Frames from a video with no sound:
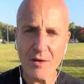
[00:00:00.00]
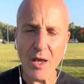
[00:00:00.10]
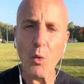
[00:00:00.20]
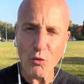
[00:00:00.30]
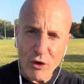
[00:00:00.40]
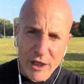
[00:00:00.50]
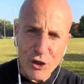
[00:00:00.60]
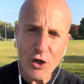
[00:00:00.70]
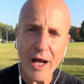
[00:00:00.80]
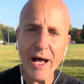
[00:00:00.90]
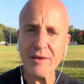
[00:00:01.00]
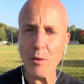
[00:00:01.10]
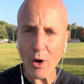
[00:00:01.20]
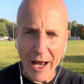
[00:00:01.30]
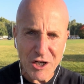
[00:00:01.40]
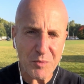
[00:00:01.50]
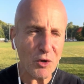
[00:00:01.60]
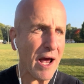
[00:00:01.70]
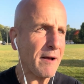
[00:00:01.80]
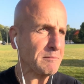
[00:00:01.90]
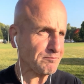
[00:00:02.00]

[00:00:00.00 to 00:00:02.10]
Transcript: that we're really good at, that we're expert at,